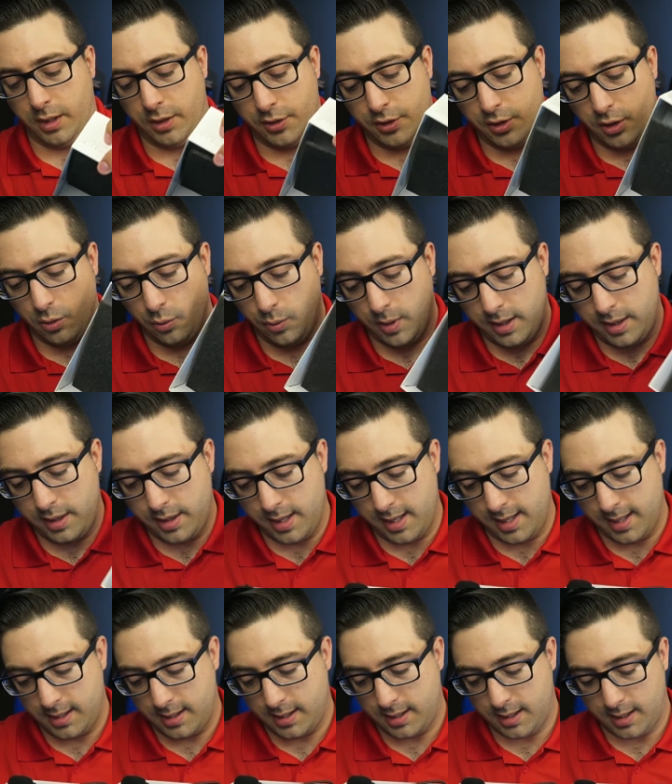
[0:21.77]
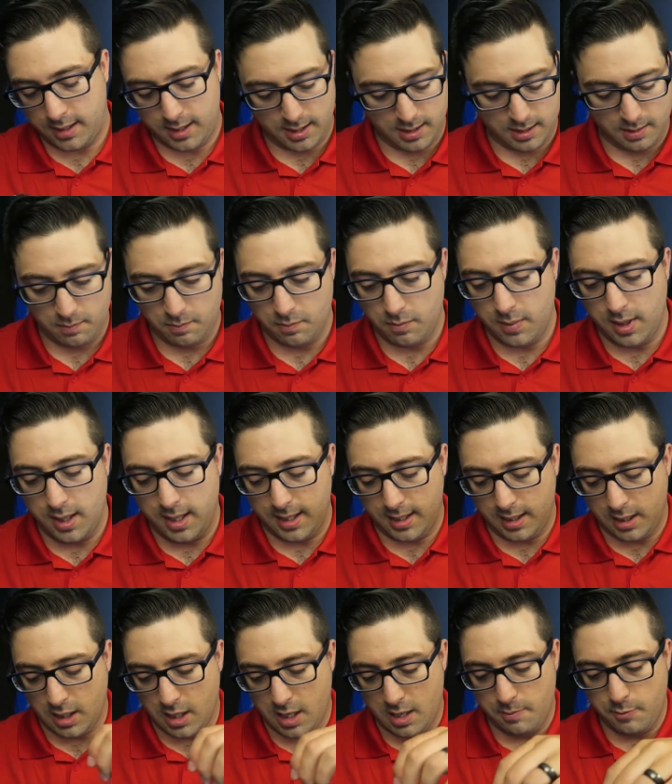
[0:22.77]
So with this,
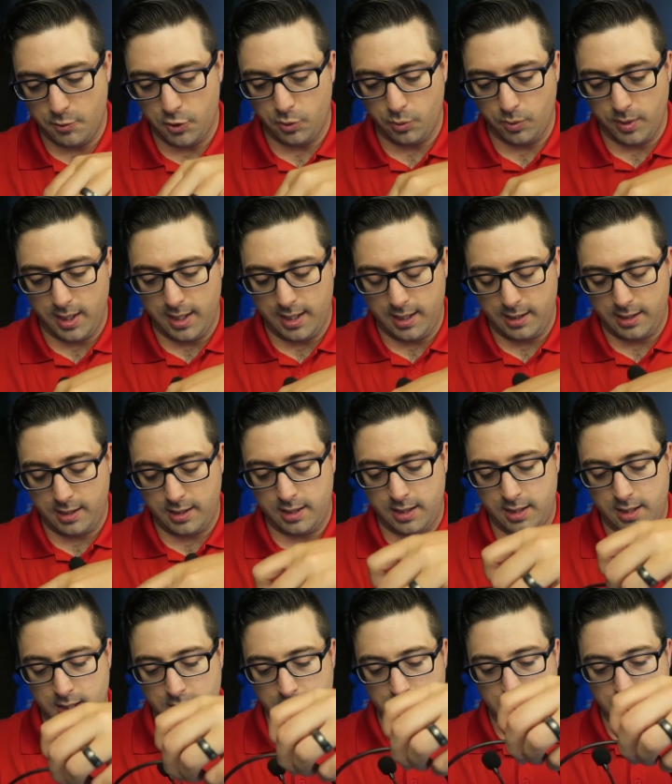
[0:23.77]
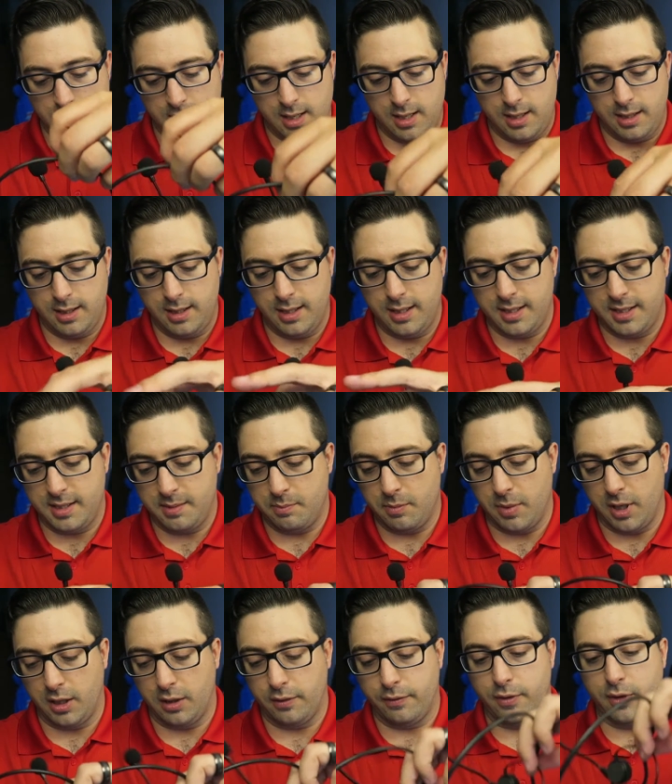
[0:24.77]
it comes with this
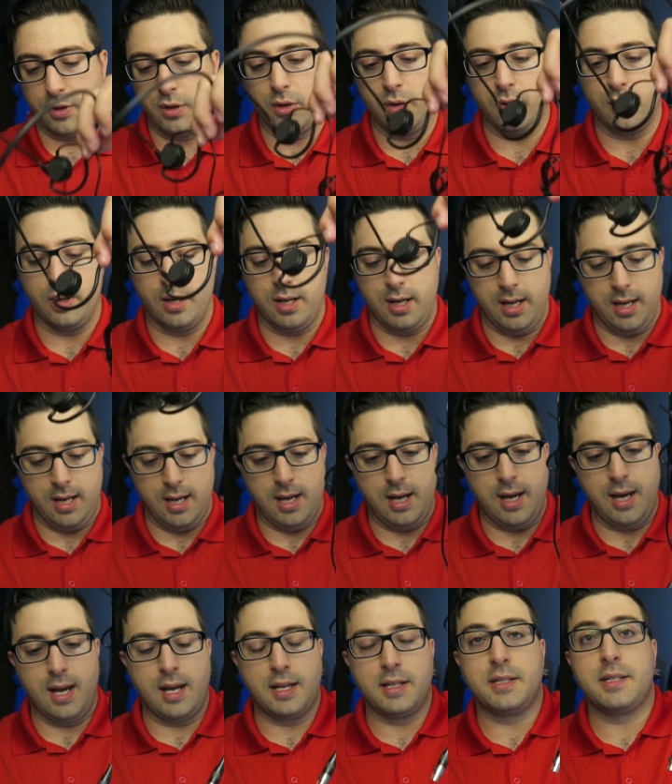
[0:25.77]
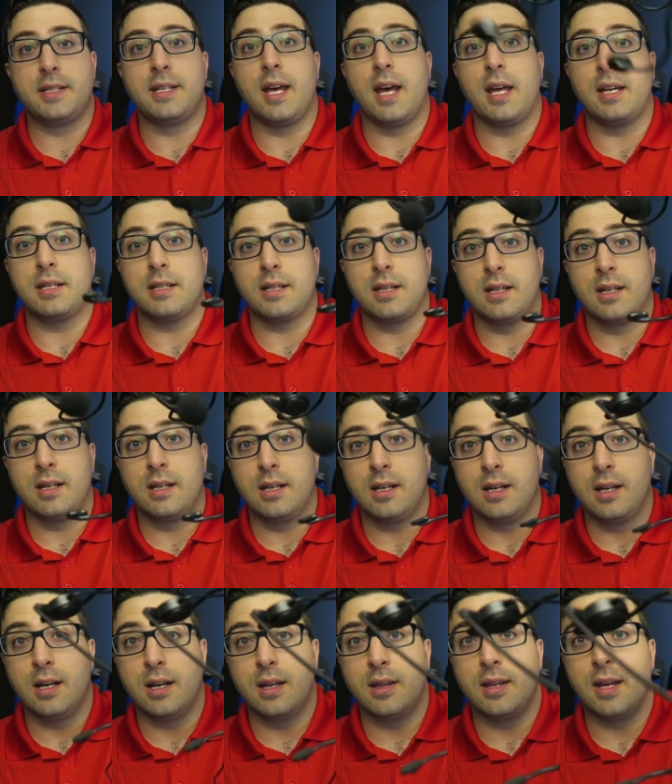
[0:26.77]
microphone headset
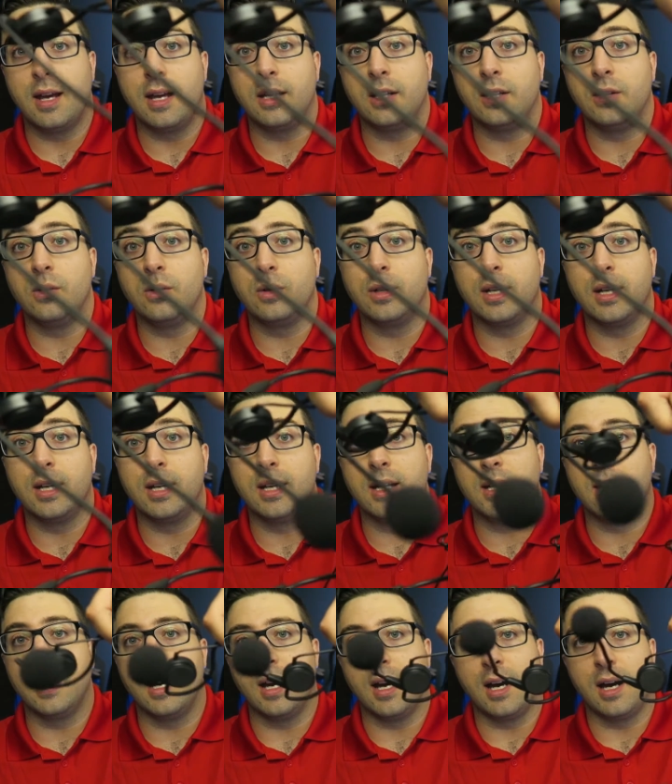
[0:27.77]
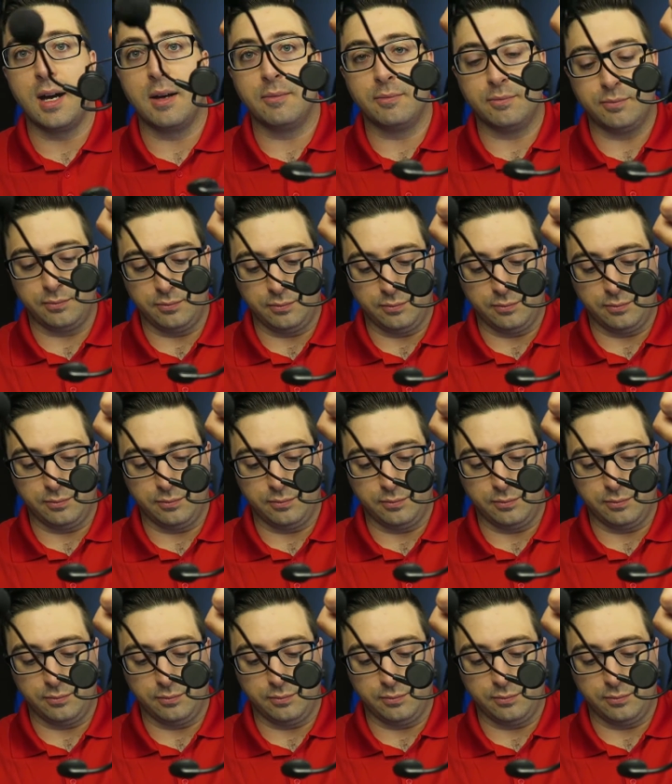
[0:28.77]
that you can uh,